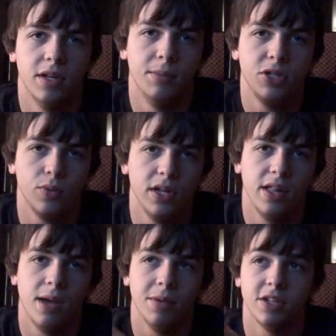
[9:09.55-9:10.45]
in
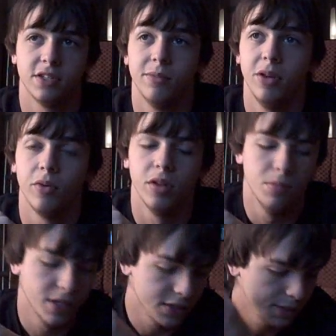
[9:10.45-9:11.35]
between that because I'm going to be
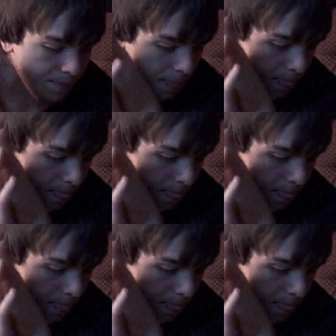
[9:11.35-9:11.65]
really busy.